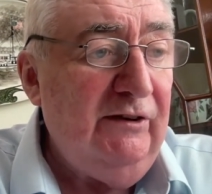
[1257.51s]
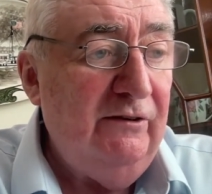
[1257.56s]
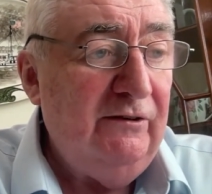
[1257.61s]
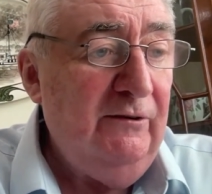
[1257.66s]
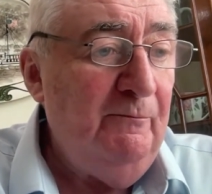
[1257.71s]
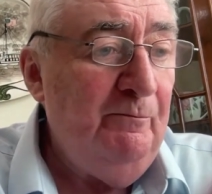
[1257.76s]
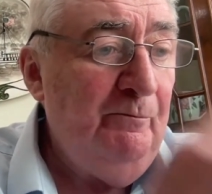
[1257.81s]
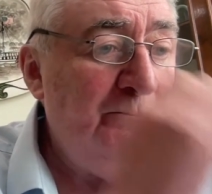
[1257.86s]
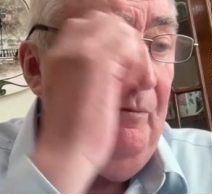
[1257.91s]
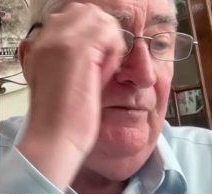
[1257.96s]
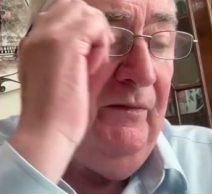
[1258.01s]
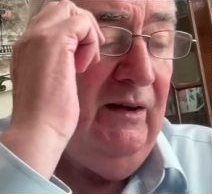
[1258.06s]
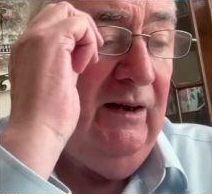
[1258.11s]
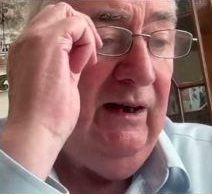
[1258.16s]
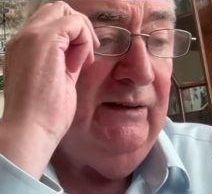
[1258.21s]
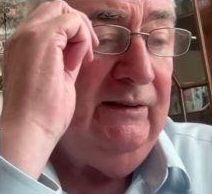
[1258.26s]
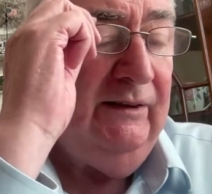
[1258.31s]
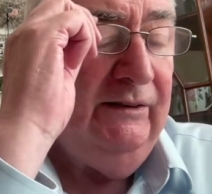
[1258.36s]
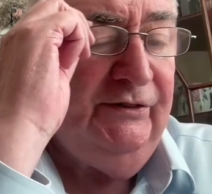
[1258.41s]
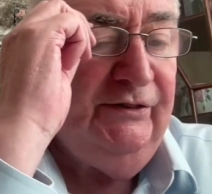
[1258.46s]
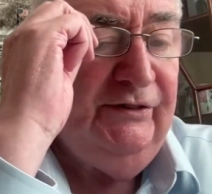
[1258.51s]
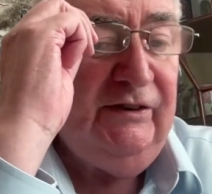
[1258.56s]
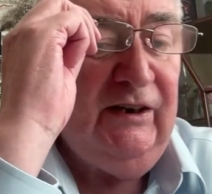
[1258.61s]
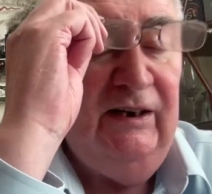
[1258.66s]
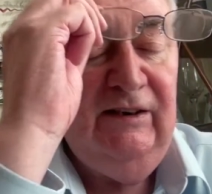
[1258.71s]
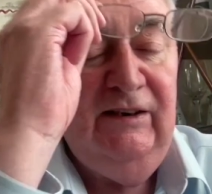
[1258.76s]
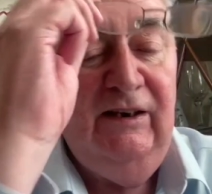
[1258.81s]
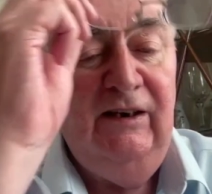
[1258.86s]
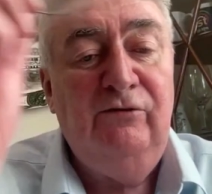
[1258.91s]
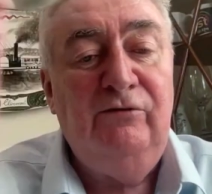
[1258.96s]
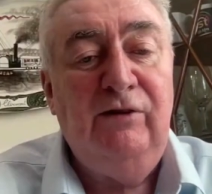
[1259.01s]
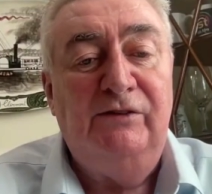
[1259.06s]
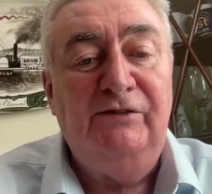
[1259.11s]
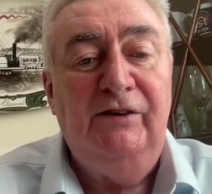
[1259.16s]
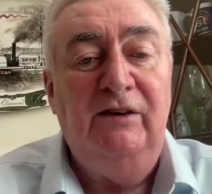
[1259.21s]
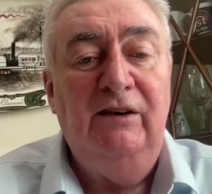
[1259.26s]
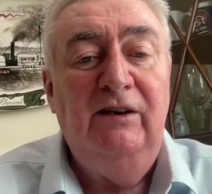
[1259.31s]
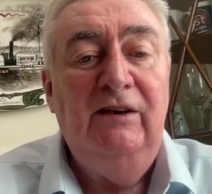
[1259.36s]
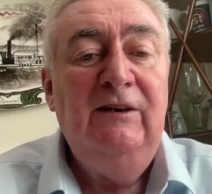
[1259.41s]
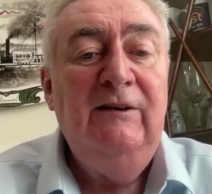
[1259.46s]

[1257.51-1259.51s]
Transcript: out. And this is kind of interesting.